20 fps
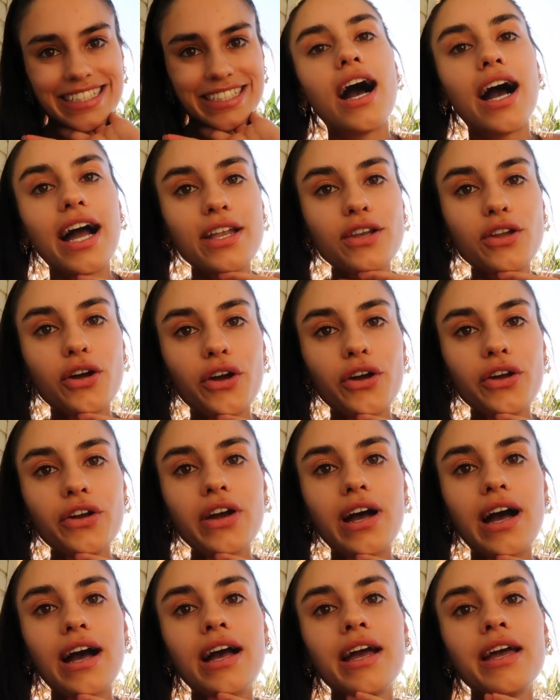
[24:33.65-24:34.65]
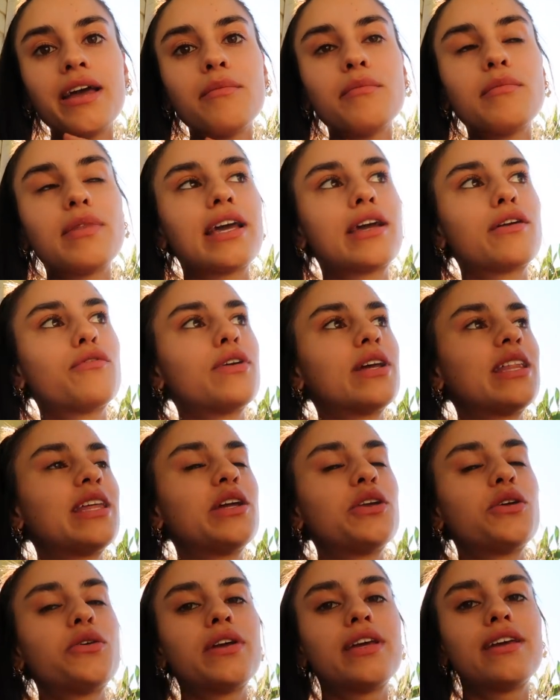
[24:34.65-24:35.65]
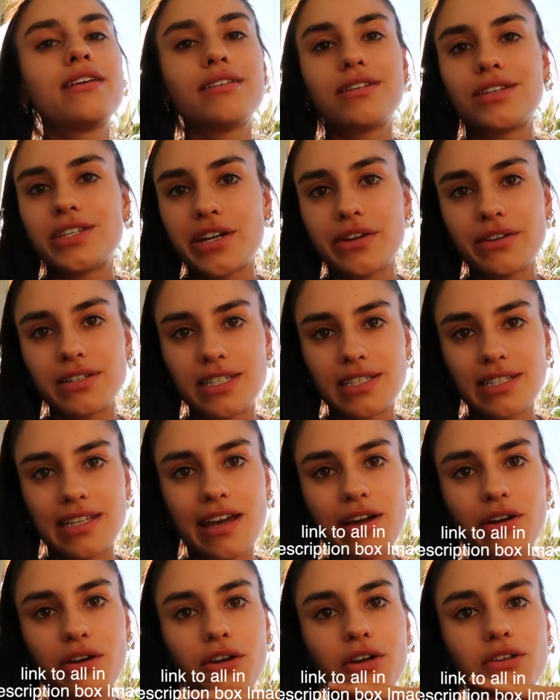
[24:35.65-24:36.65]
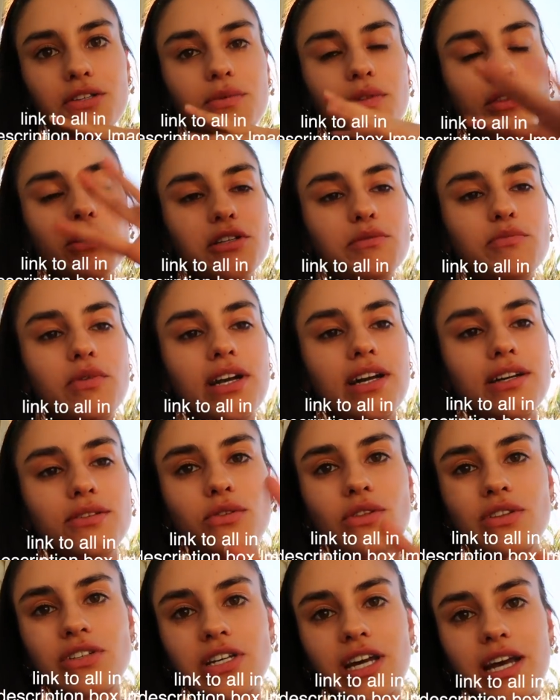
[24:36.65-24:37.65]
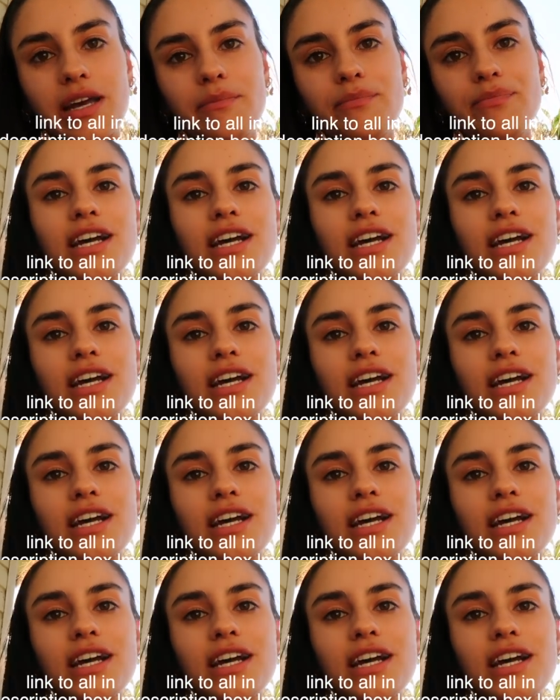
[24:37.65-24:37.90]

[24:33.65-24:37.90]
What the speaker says: I know I'm like really annoying sharing discount codes with those products all the time.